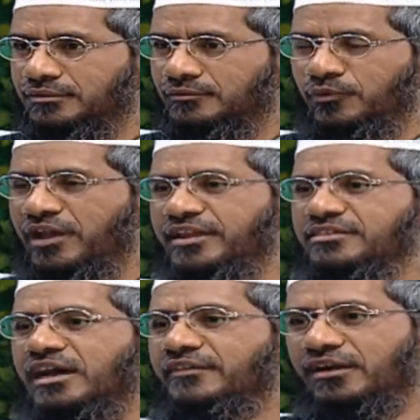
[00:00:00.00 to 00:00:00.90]
various
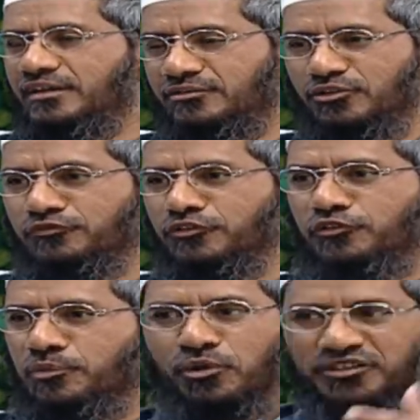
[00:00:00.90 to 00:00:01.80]
Adhan of
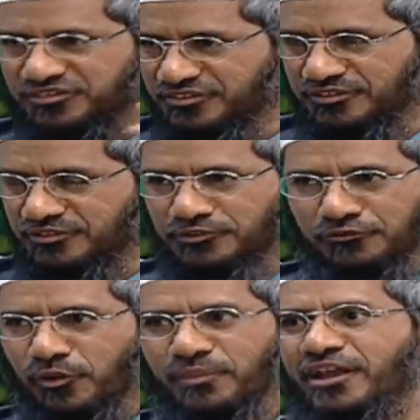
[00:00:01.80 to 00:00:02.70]
different mosques
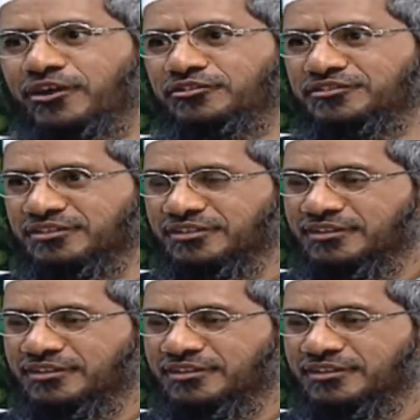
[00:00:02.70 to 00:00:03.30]
from their house,